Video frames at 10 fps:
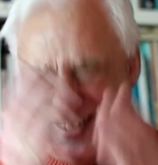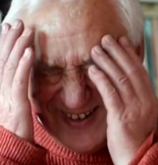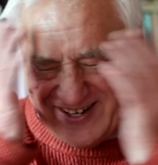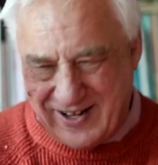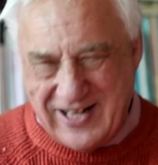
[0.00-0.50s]

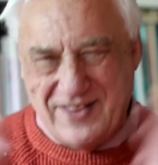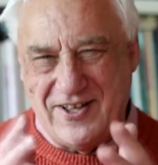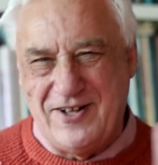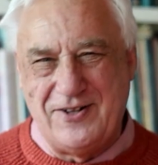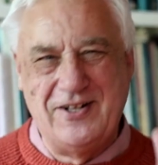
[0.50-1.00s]

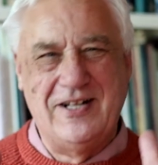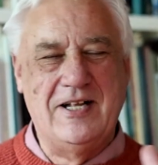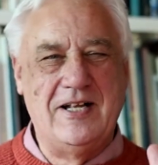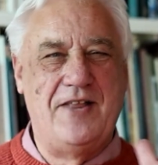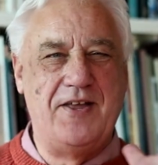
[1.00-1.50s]
The whole,
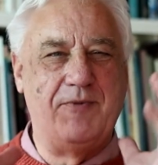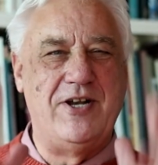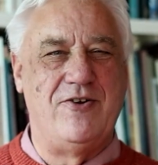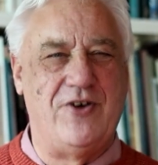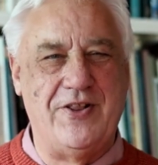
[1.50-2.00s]
and then when
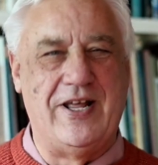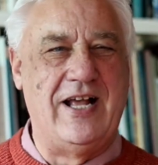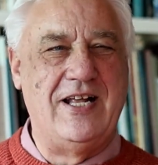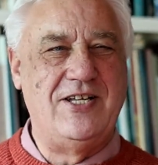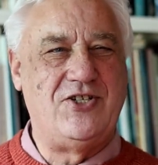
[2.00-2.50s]
you're on there,
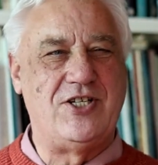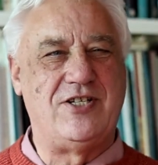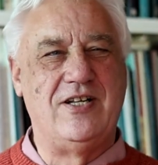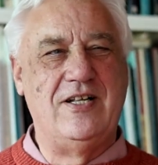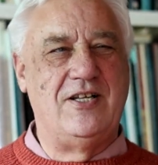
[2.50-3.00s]
it's just,